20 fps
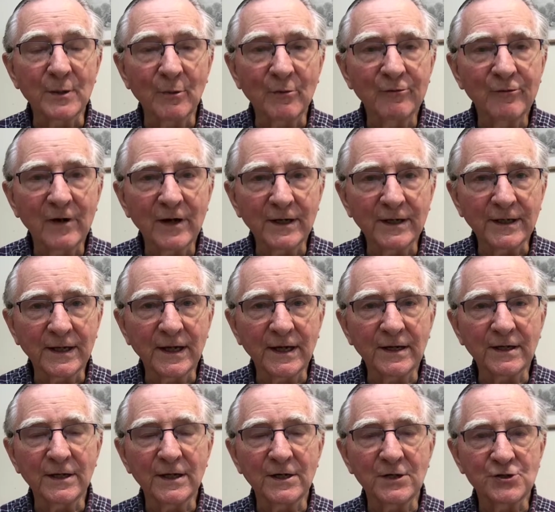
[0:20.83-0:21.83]
They were finding
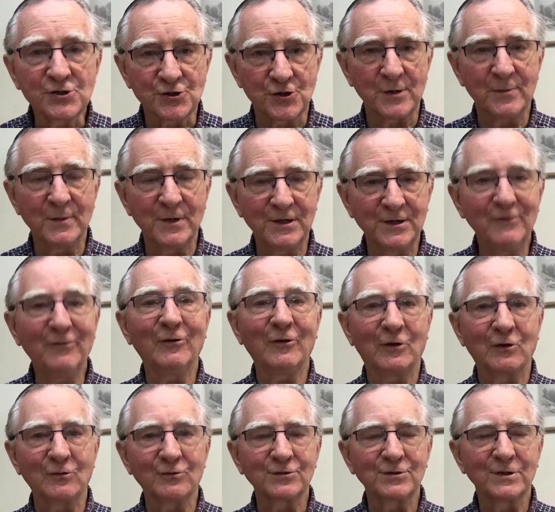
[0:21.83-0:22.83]
it extremely
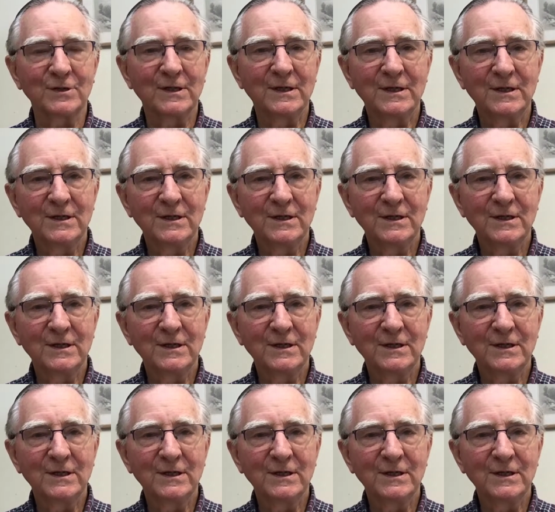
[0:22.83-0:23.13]
difficult